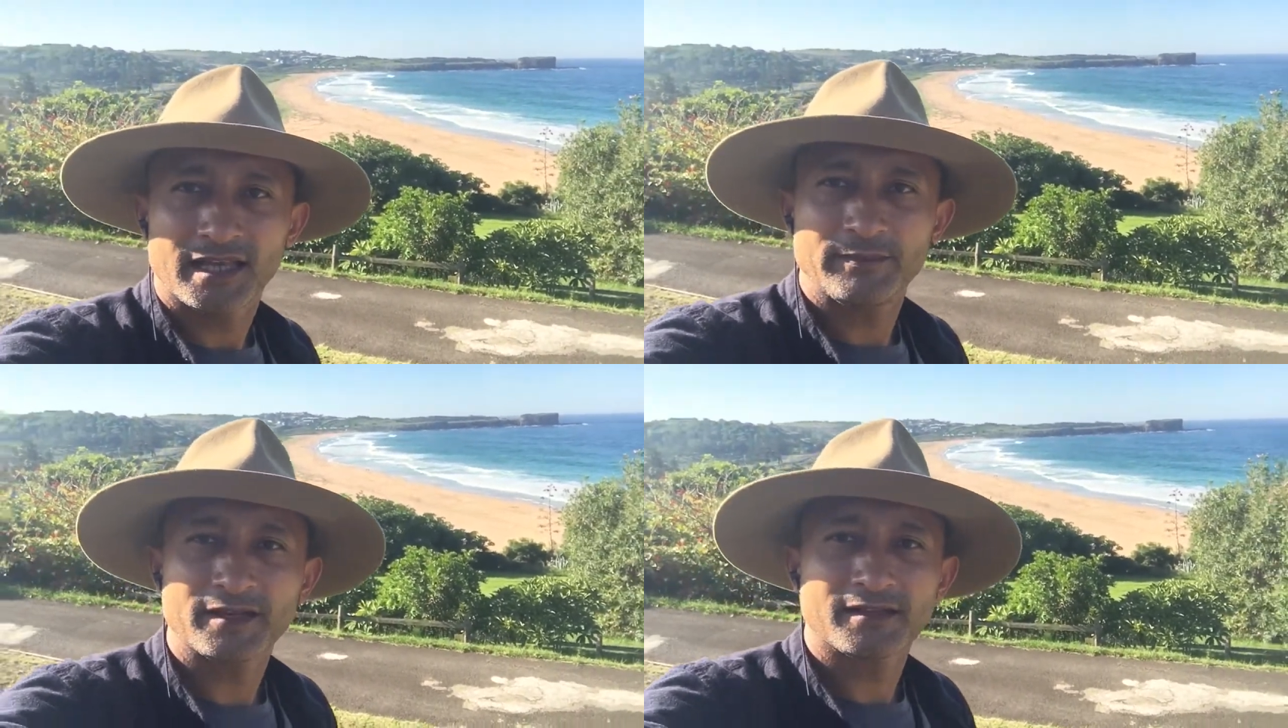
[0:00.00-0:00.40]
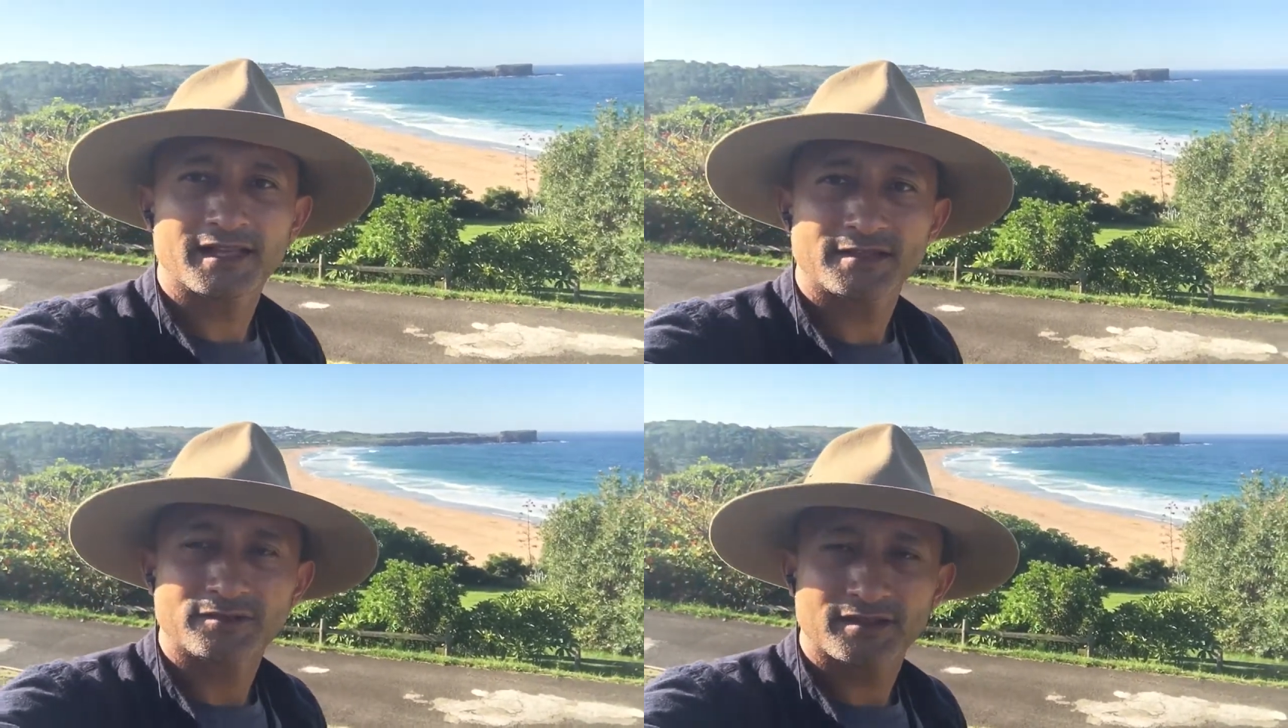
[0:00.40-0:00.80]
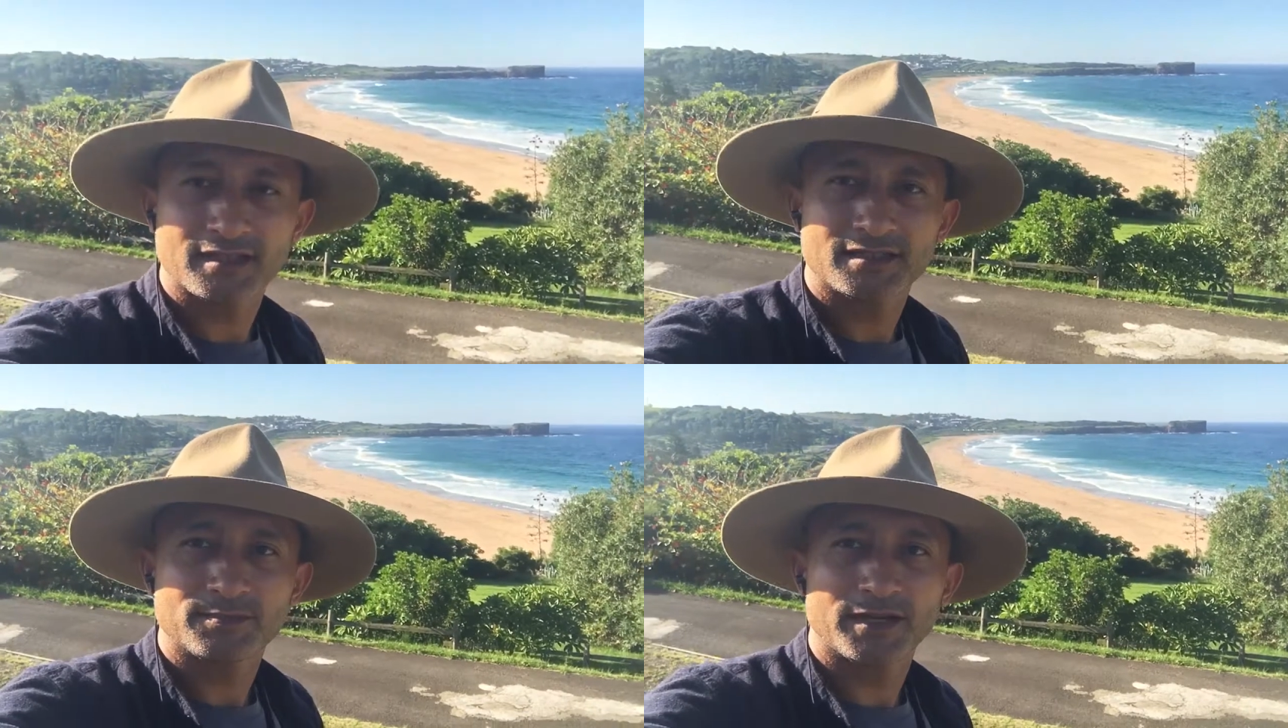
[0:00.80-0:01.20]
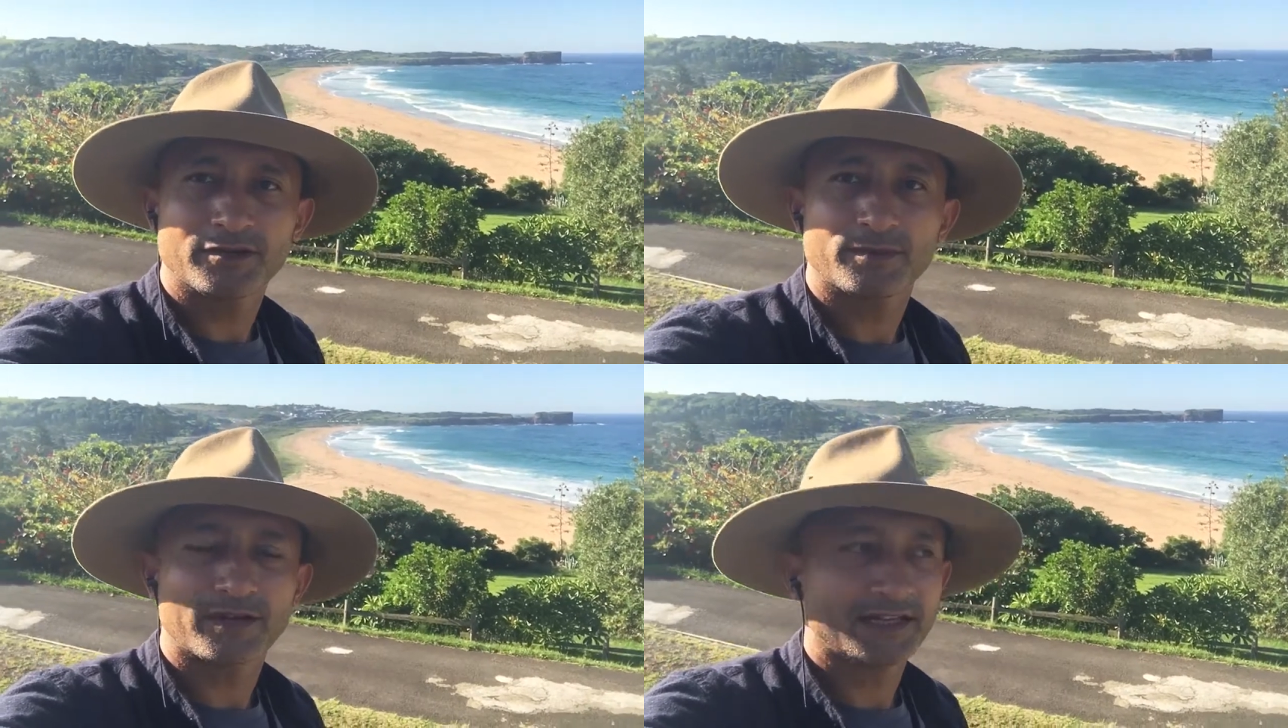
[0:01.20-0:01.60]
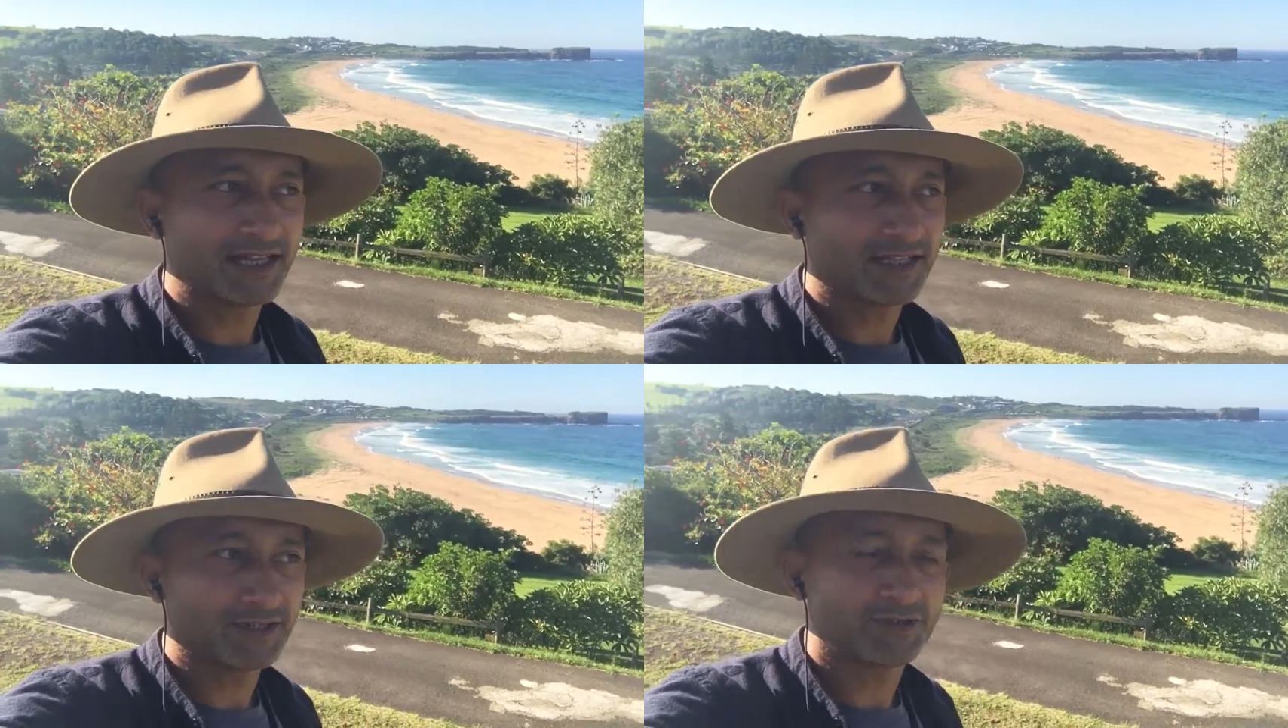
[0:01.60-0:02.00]
chemical gets released by your brain
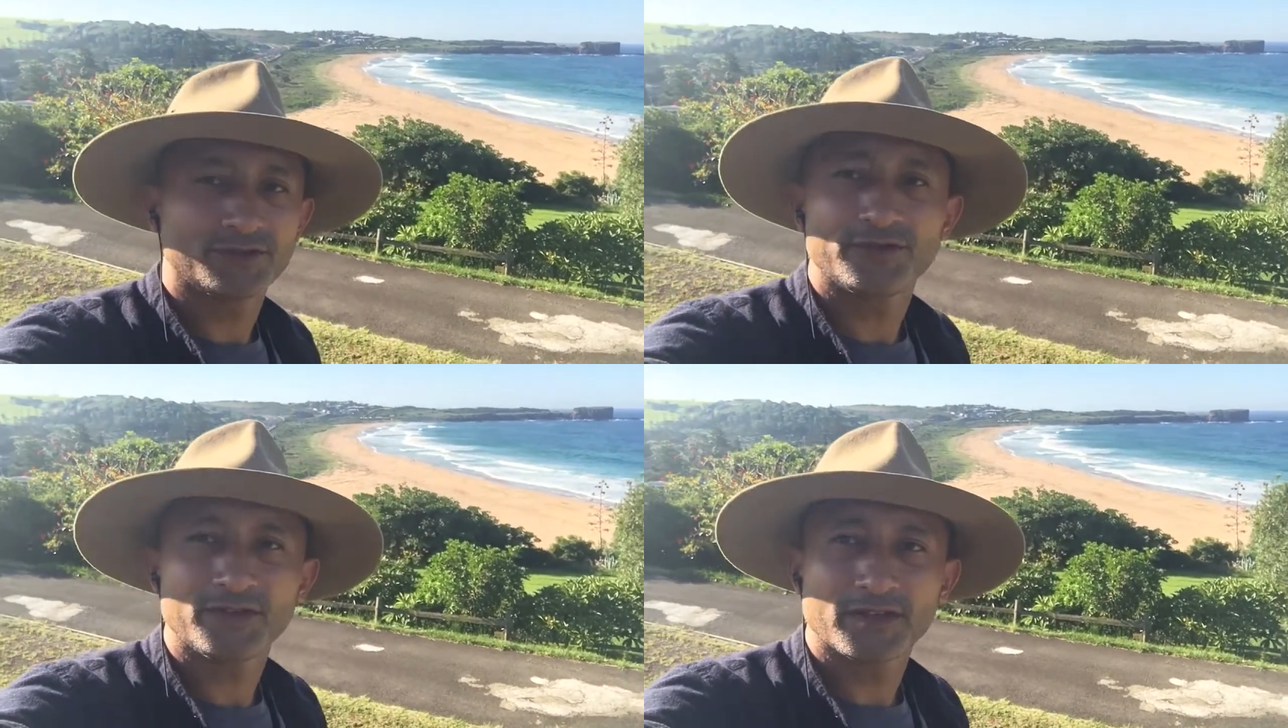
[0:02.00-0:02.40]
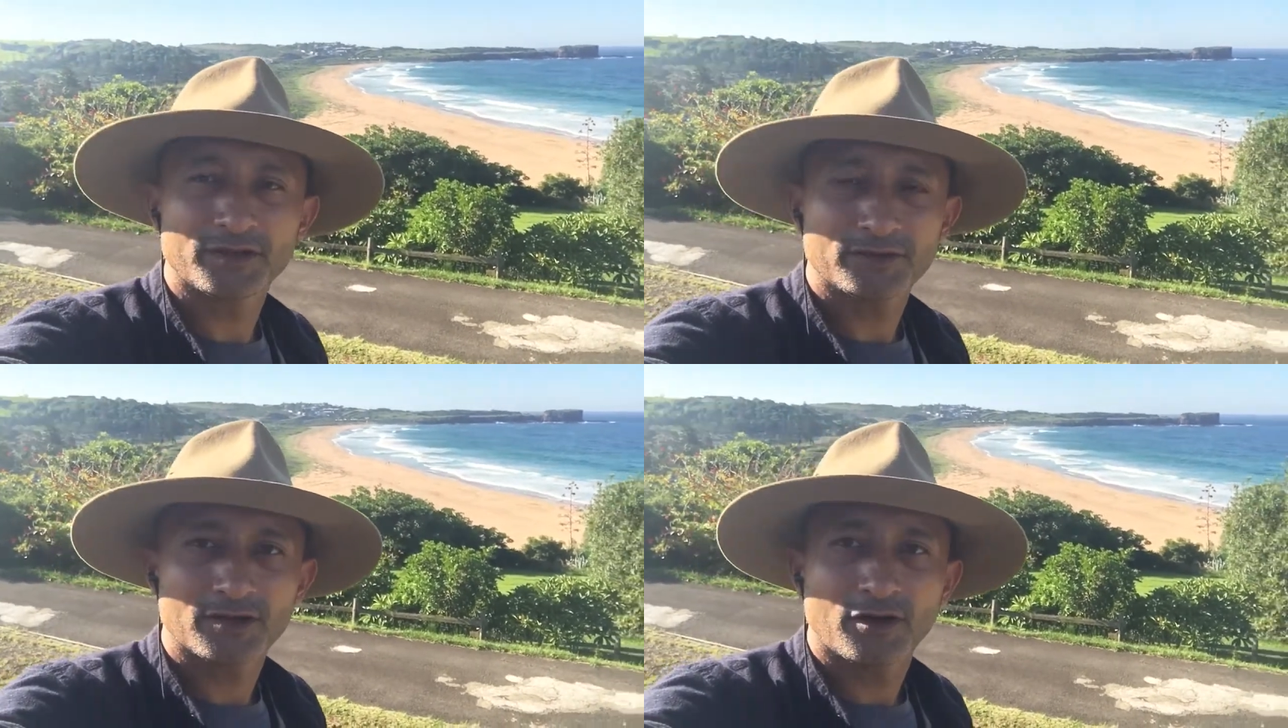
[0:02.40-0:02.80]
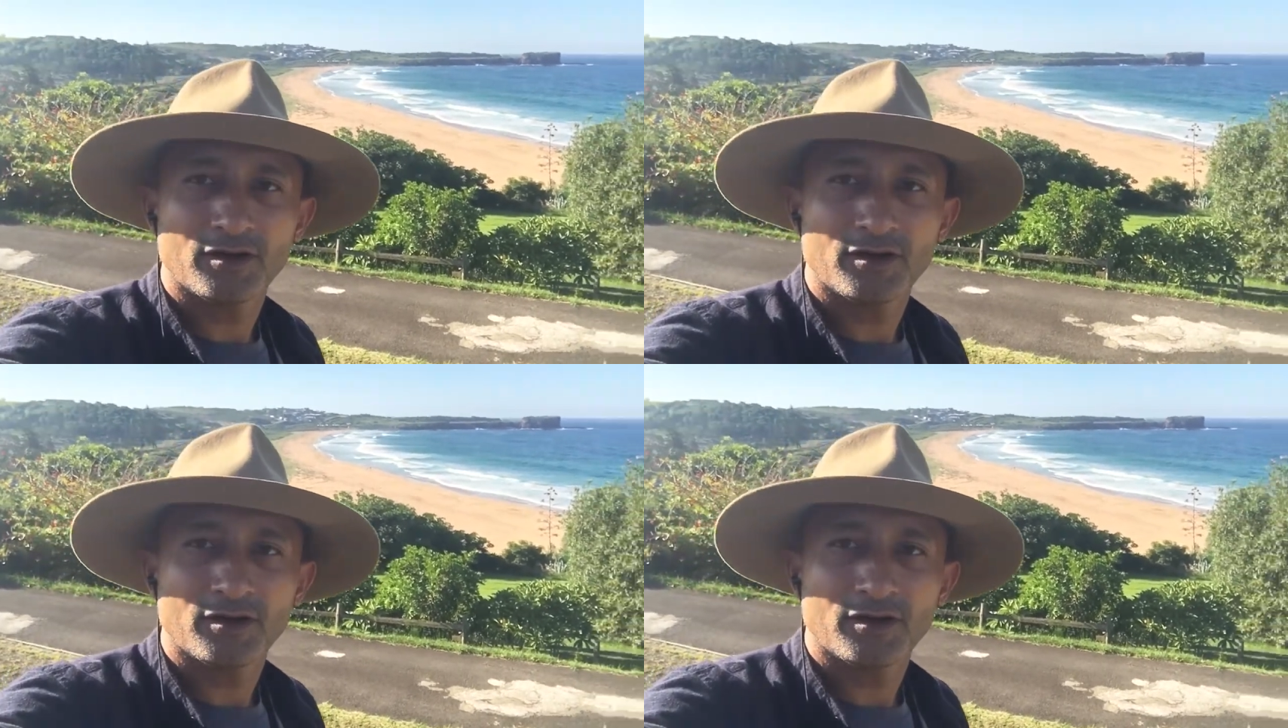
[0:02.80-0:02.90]
and you do feel good.